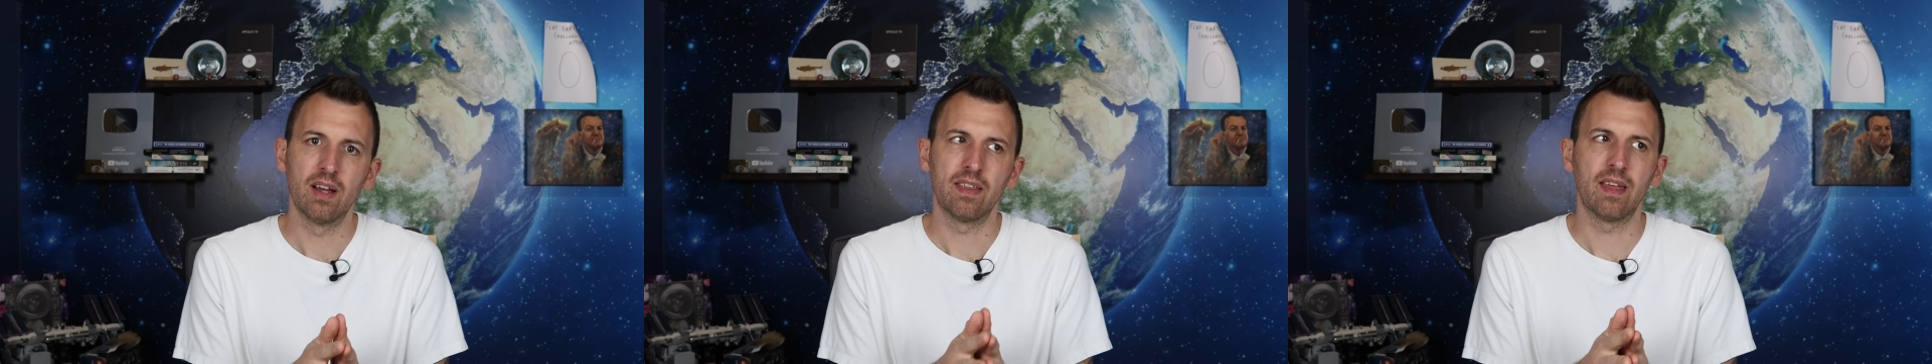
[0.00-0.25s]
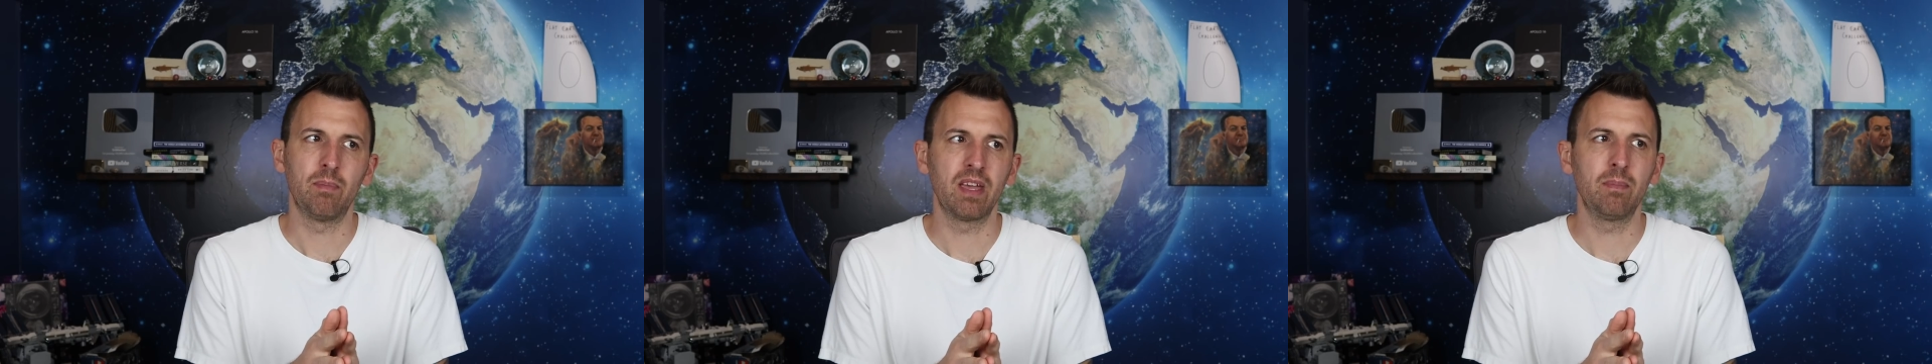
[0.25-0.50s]

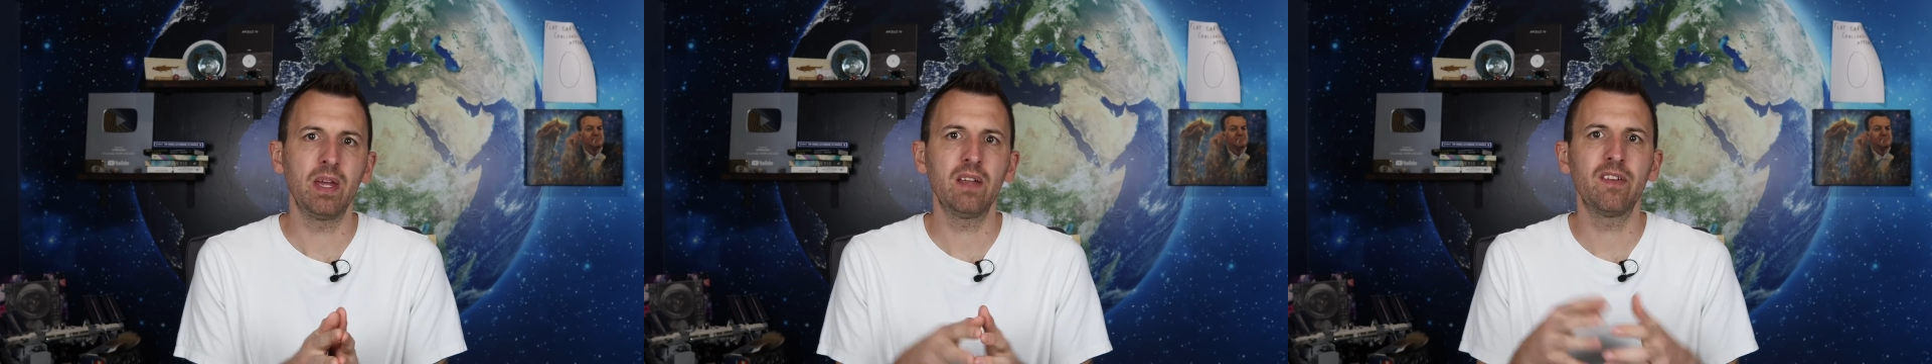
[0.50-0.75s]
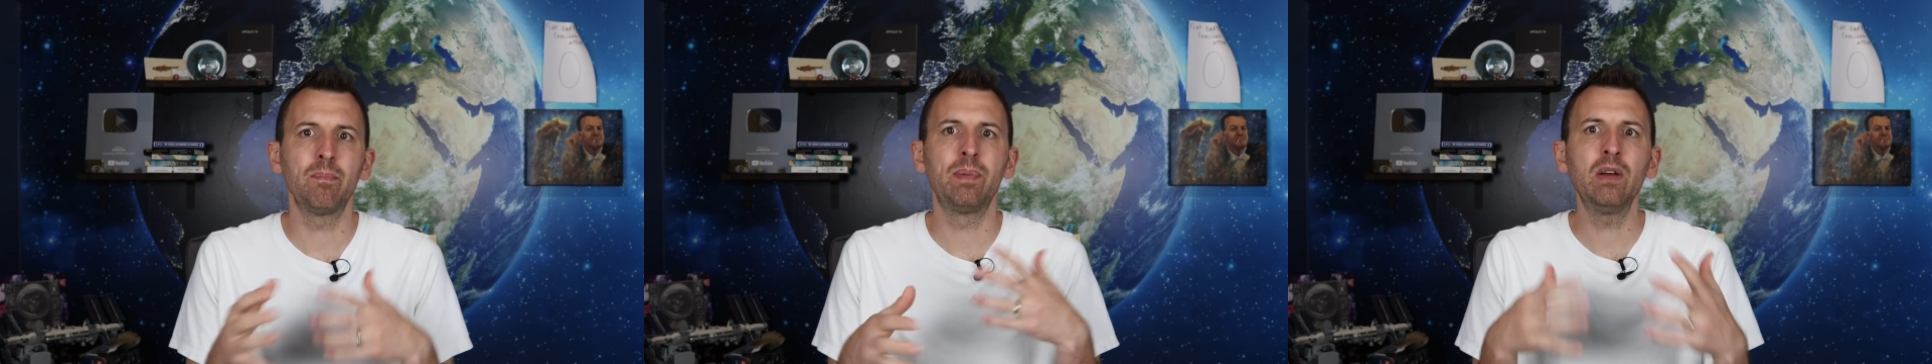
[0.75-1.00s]
there'll be a bit
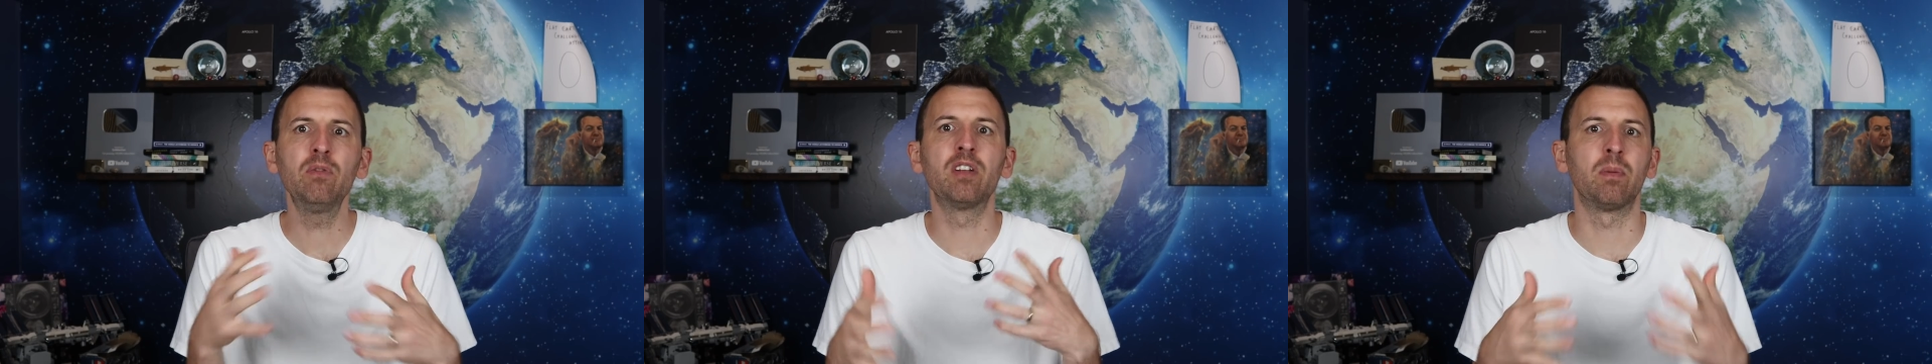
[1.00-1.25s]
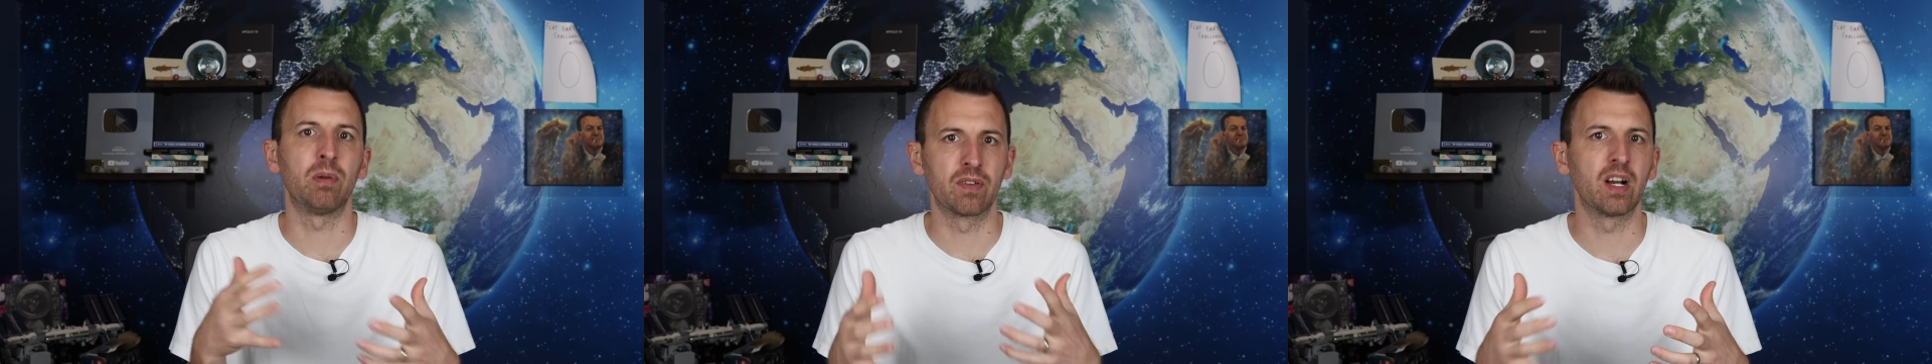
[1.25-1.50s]
of a
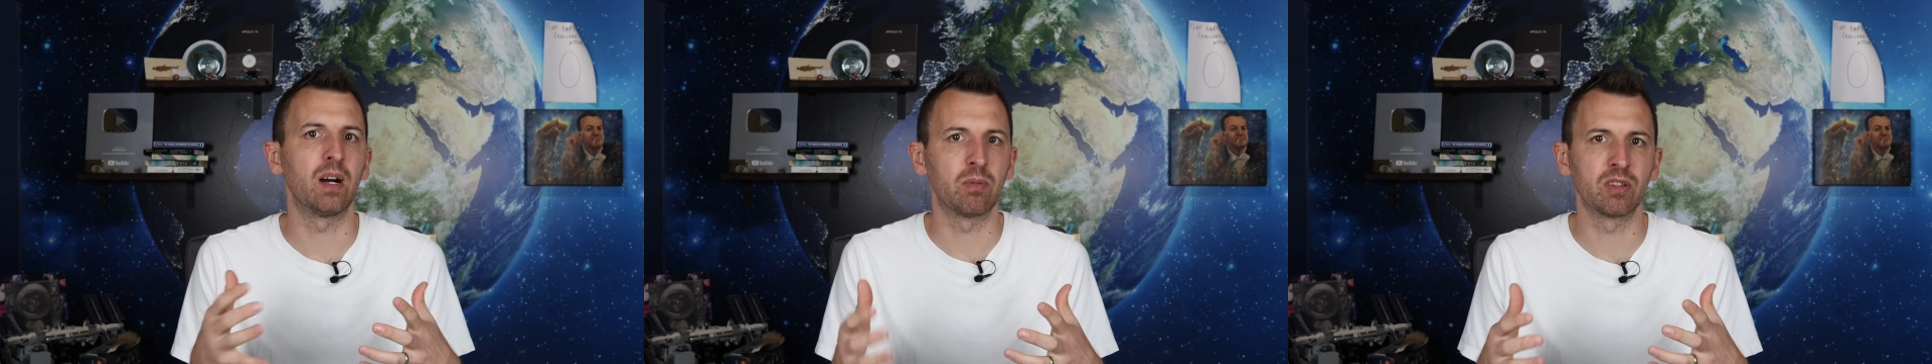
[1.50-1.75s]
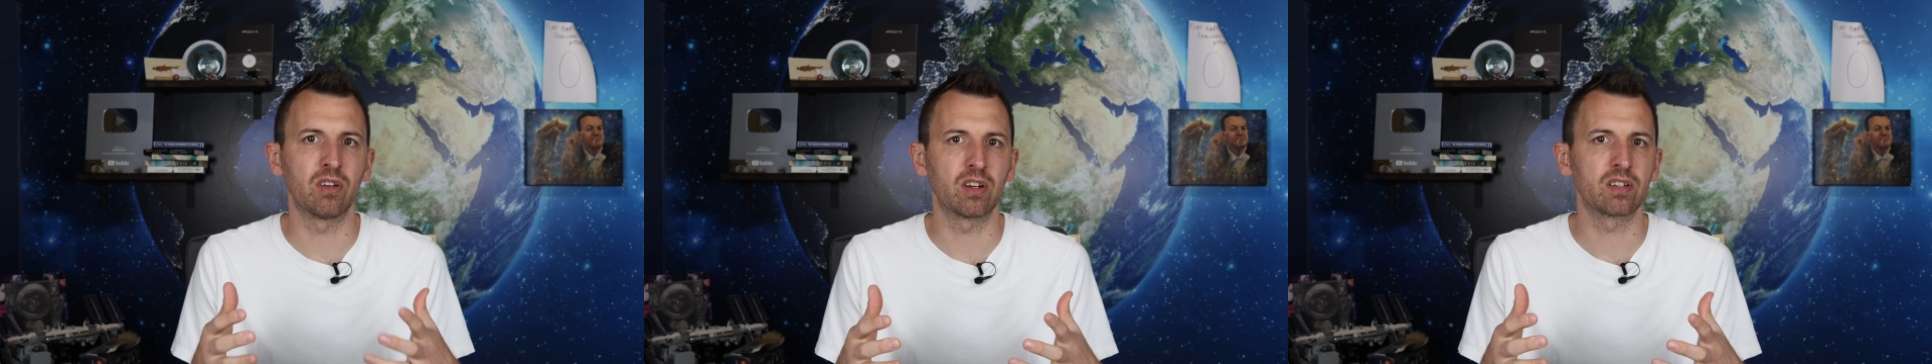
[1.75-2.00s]
buildup of
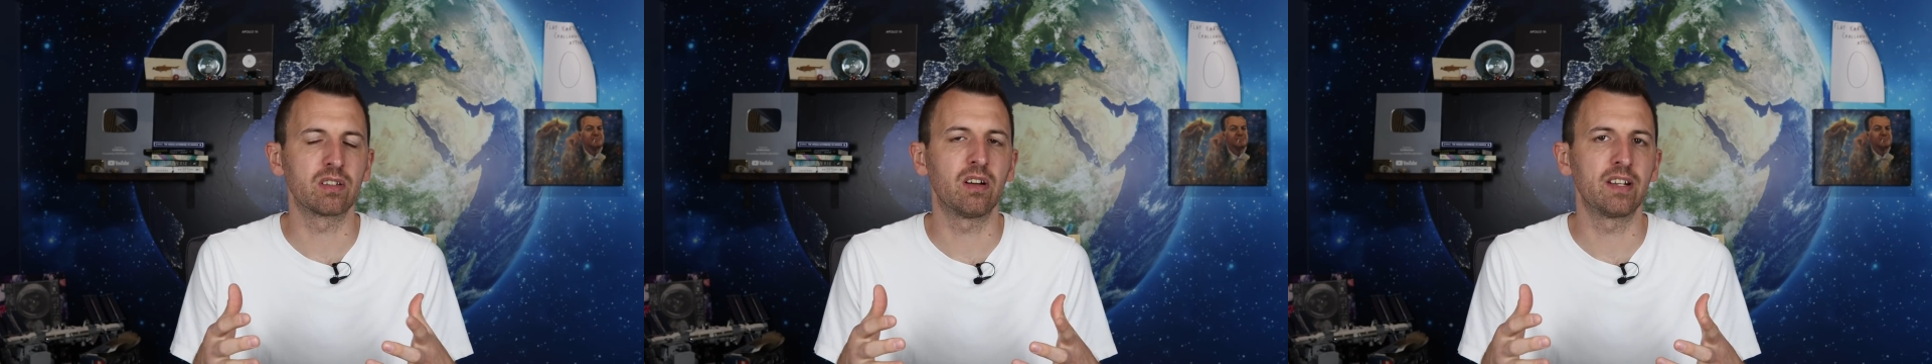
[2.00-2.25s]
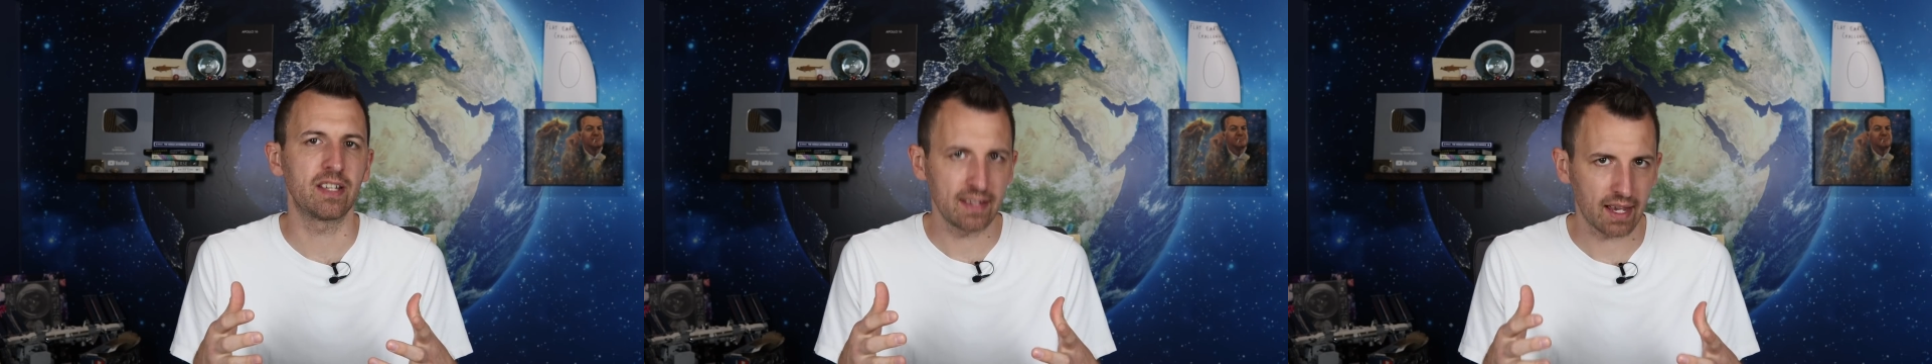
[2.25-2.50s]
carbon
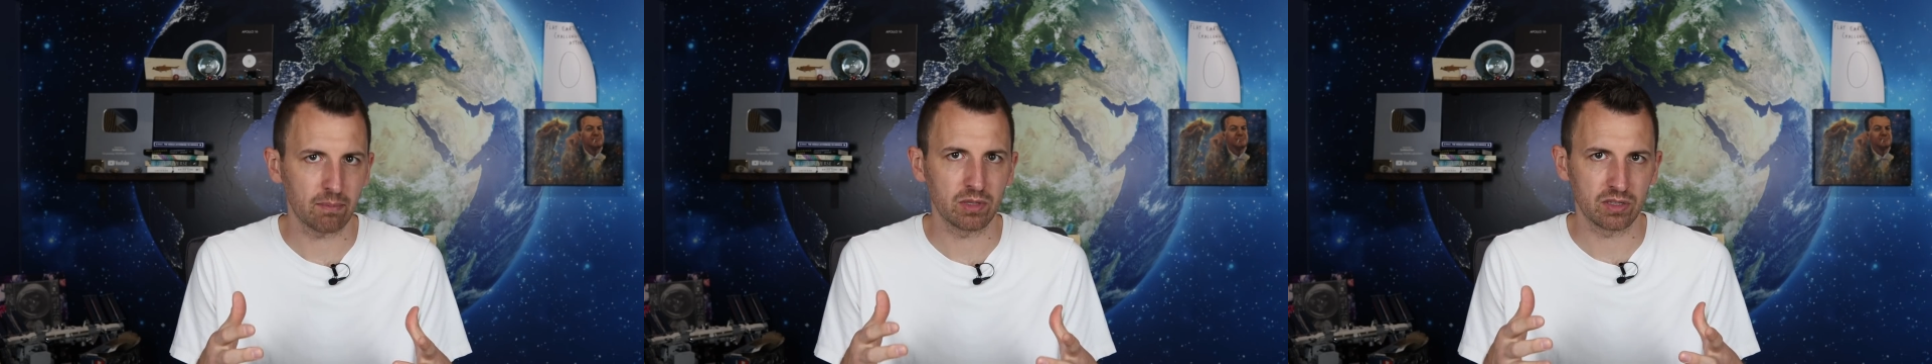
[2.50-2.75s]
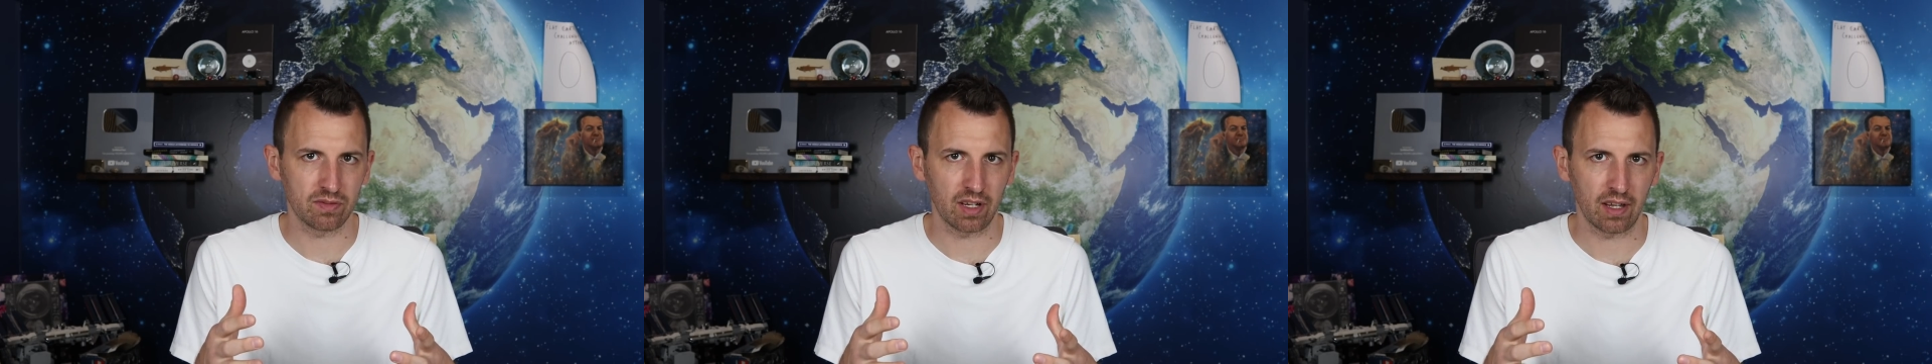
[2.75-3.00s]
dioxide in the
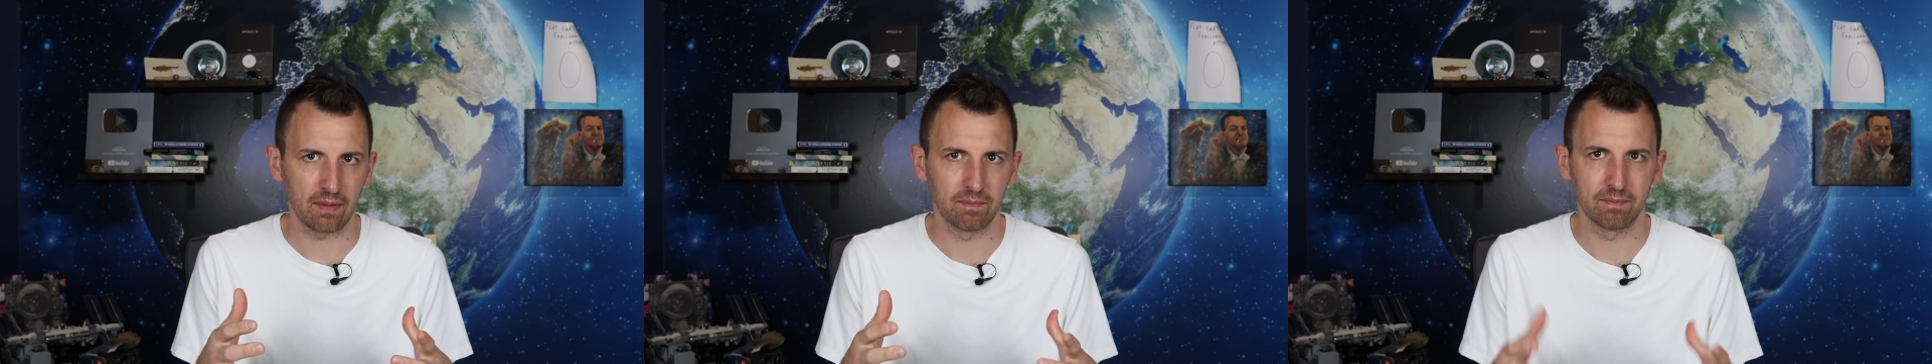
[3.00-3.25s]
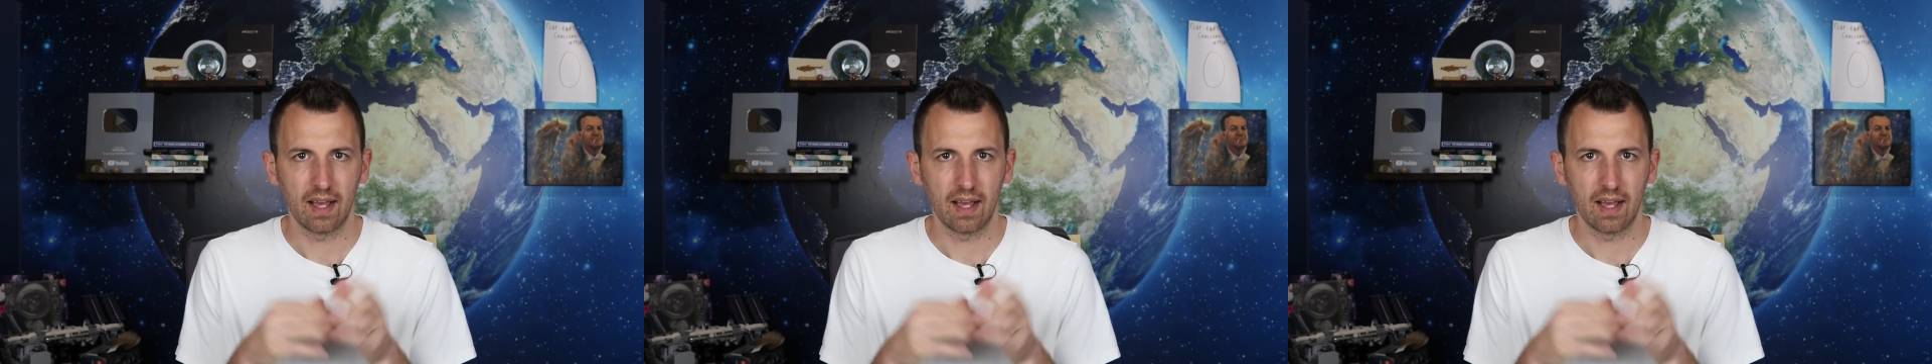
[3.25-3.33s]
atmosphere.